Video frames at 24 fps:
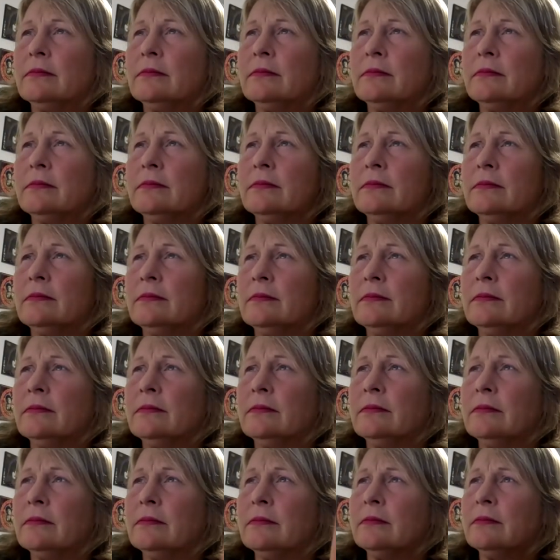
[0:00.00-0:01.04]

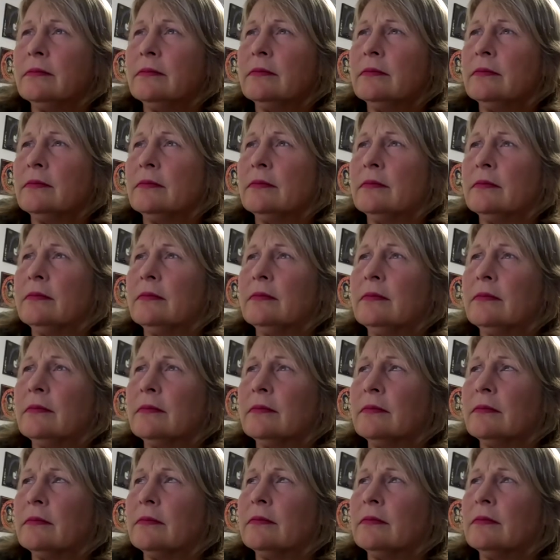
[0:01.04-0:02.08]

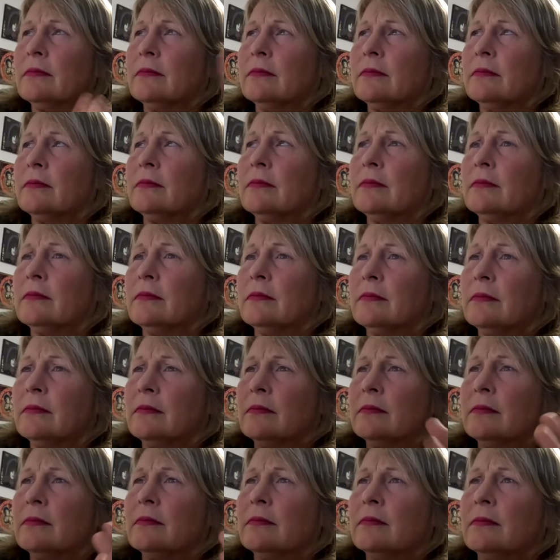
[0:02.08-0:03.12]

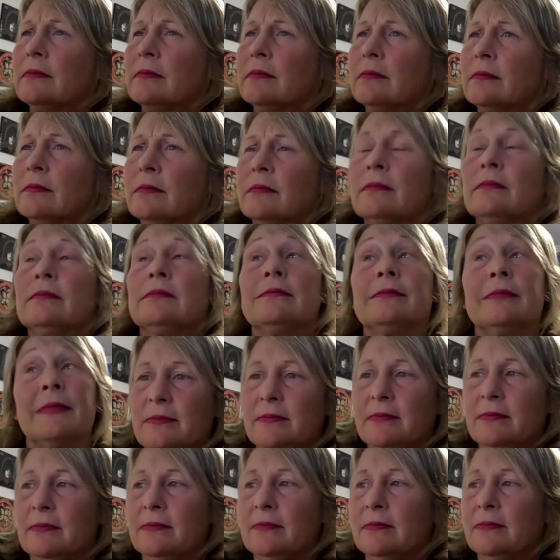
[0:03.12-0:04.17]

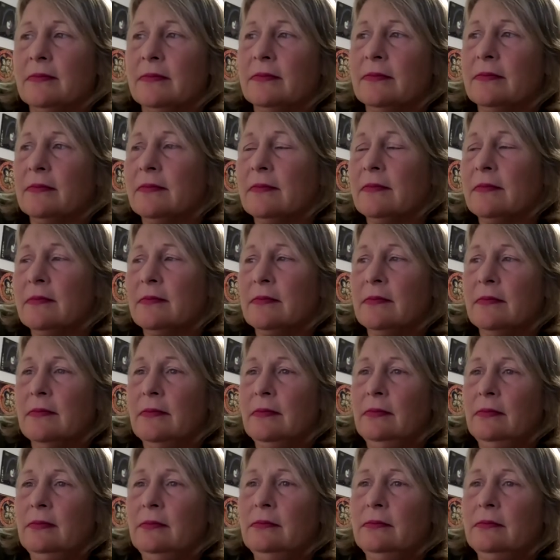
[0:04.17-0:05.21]

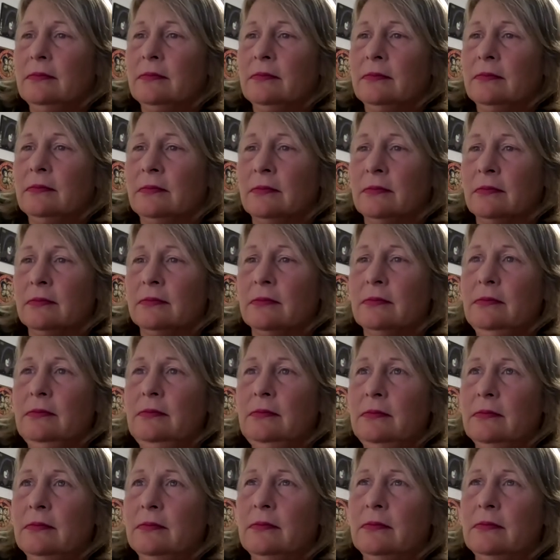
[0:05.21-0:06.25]

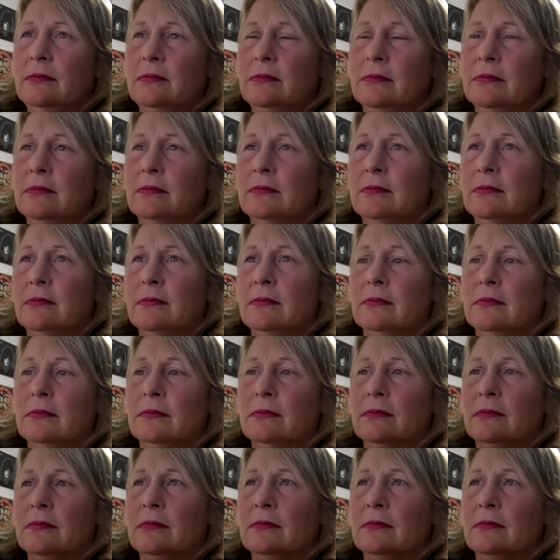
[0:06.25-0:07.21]
(silent)